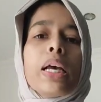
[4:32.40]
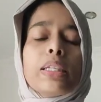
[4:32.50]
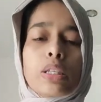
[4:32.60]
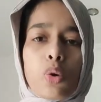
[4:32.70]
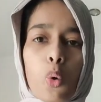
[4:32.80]

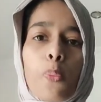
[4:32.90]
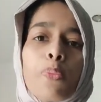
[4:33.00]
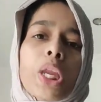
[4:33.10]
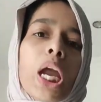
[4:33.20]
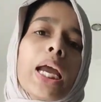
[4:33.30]

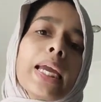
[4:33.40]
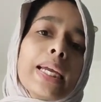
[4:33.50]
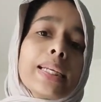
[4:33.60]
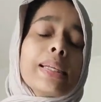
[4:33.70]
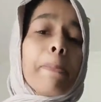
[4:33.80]
So
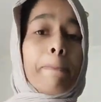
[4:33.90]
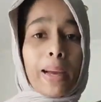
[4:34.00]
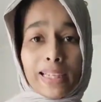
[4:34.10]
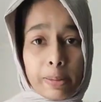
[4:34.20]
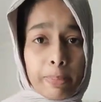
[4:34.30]
it is a
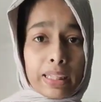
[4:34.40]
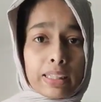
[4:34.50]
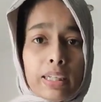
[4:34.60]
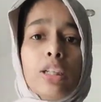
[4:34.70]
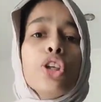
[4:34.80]
best
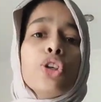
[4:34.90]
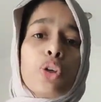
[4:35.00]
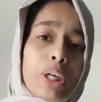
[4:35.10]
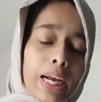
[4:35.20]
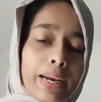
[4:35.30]
method
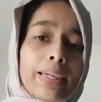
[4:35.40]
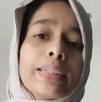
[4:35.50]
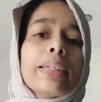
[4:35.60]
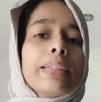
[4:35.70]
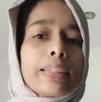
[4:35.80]
to
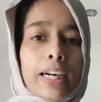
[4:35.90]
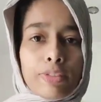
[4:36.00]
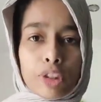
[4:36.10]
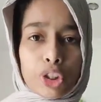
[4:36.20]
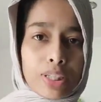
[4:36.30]
correct the
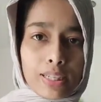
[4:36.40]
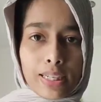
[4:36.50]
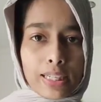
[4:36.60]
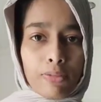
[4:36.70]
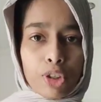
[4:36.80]
convergence
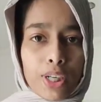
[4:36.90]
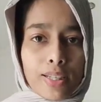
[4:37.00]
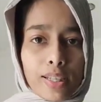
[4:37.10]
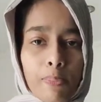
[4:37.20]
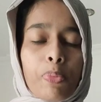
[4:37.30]

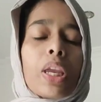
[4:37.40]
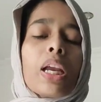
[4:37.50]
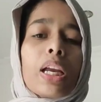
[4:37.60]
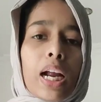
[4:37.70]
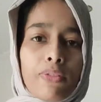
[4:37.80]
insufficiency.
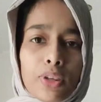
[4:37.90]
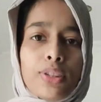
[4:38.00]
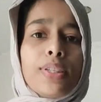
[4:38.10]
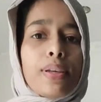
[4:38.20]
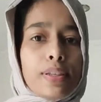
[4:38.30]

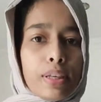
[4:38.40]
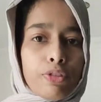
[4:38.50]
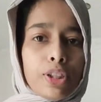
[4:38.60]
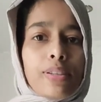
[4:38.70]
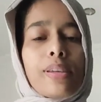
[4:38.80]
Convergence
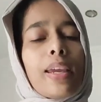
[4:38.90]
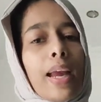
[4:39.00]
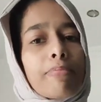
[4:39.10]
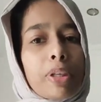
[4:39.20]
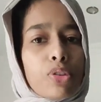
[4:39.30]
insufficiency
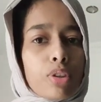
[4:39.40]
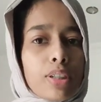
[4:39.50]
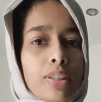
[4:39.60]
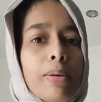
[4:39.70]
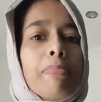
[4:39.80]
can be
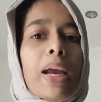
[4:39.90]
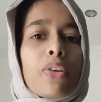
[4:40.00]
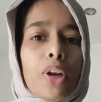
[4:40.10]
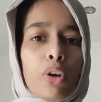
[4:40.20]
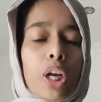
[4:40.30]
treated by
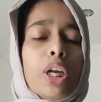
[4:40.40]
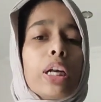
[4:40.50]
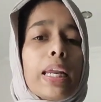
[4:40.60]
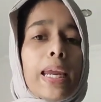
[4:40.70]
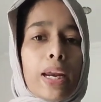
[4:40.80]

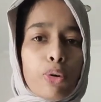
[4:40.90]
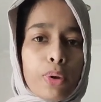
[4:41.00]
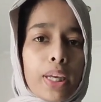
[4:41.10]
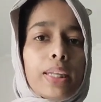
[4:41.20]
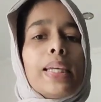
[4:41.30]
regularly
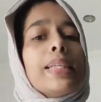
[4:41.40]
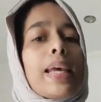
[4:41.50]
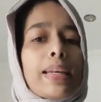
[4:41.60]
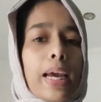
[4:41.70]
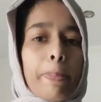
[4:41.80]
doing these
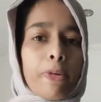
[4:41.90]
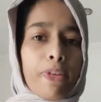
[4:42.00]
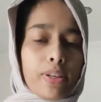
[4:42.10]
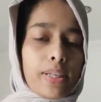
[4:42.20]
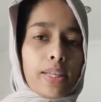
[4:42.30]
type of
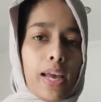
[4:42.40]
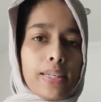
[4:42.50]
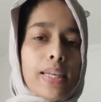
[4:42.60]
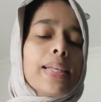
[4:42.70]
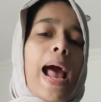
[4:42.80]

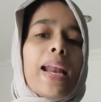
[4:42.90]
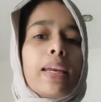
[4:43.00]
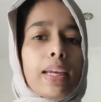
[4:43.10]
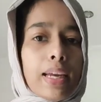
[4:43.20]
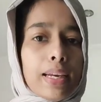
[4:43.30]
exercises and
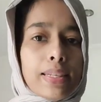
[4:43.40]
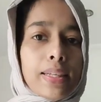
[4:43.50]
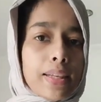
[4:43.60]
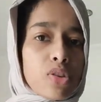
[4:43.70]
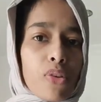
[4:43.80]

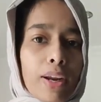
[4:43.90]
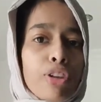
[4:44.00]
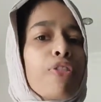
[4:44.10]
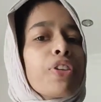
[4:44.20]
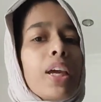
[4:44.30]
increasing the strength
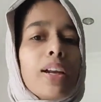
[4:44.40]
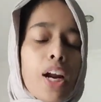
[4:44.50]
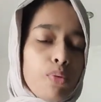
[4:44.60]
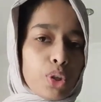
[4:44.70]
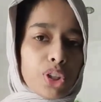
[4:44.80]
of their
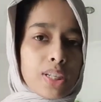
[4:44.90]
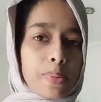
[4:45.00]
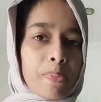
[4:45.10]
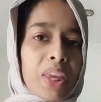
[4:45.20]
convergence.